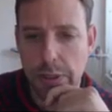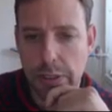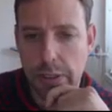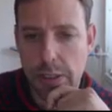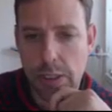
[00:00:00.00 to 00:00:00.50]

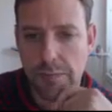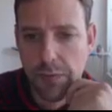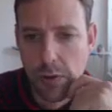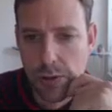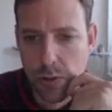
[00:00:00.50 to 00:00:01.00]
but
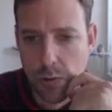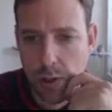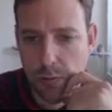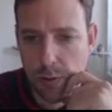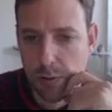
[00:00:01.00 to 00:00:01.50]
it flows on
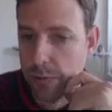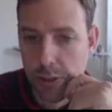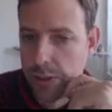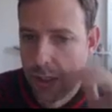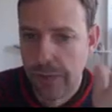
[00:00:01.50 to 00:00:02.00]
quite well,
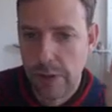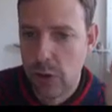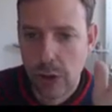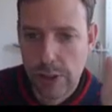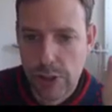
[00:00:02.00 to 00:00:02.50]
but it's
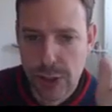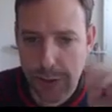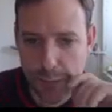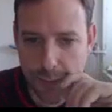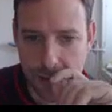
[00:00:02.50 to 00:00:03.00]
definitely not
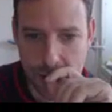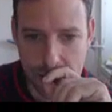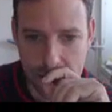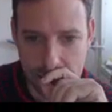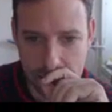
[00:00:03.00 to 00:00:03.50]
necessary
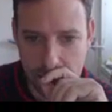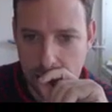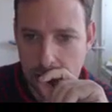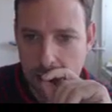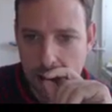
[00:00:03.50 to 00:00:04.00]
information.
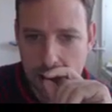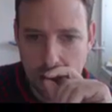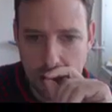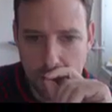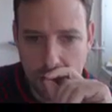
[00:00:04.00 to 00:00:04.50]
Yeah.
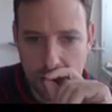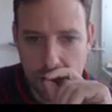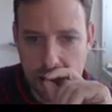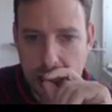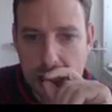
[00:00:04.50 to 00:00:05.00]

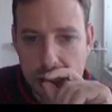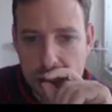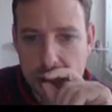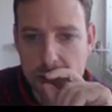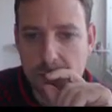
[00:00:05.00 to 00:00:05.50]
And the
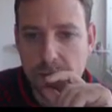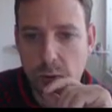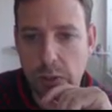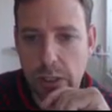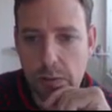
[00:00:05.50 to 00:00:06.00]
next
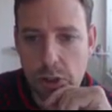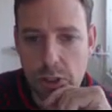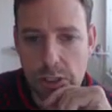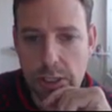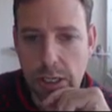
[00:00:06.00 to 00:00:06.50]
4
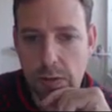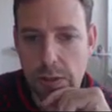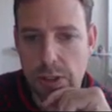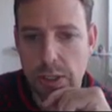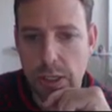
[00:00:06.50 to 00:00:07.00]
equally shared
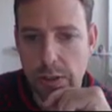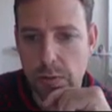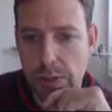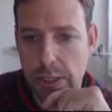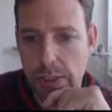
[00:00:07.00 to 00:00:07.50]
categories and
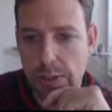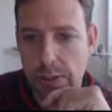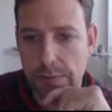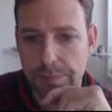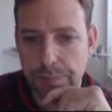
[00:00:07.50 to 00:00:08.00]
other goods
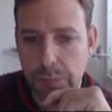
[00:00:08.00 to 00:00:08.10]
housing,